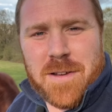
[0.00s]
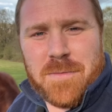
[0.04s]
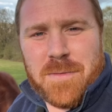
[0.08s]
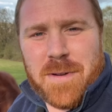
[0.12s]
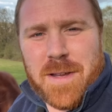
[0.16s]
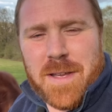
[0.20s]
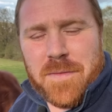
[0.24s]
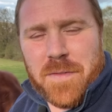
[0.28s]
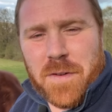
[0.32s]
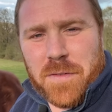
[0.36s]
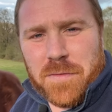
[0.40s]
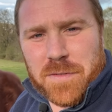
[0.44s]

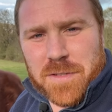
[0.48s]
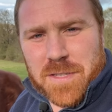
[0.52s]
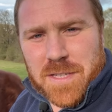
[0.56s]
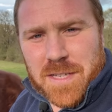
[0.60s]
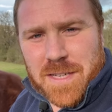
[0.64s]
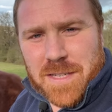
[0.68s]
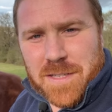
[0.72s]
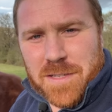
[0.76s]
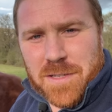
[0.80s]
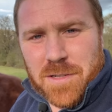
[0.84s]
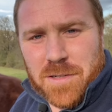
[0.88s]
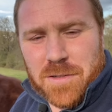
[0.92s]
We've
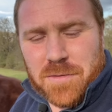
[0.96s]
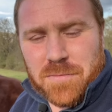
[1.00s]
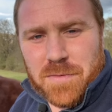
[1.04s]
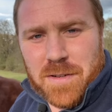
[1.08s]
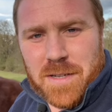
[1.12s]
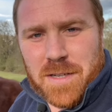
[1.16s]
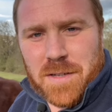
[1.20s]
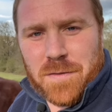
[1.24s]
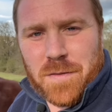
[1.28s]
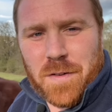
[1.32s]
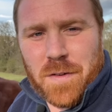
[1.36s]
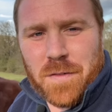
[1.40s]
obviously just
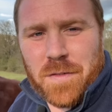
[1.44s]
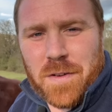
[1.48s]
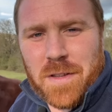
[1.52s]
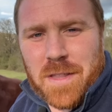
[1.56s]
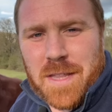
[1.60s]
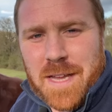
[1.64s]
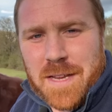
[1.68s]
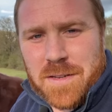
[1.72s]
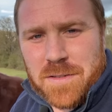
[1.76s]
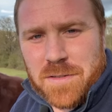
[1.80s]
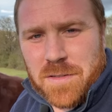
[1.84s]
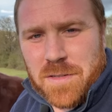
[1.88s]
reached
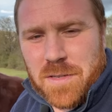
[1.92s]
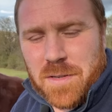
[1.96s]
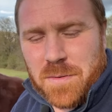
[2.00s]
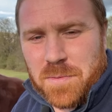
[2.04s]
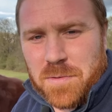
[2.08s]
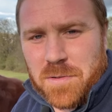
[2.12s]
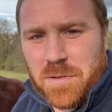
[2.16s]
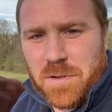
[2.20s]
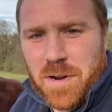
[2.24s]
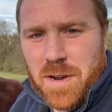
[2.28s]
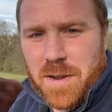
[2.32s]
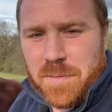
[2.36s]
50,000
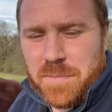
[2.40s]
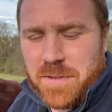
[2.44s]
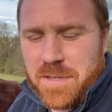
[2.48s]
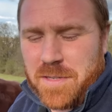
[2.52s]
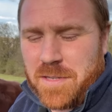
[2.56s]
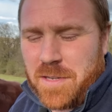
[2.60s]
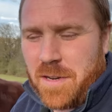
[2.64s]
subscribers.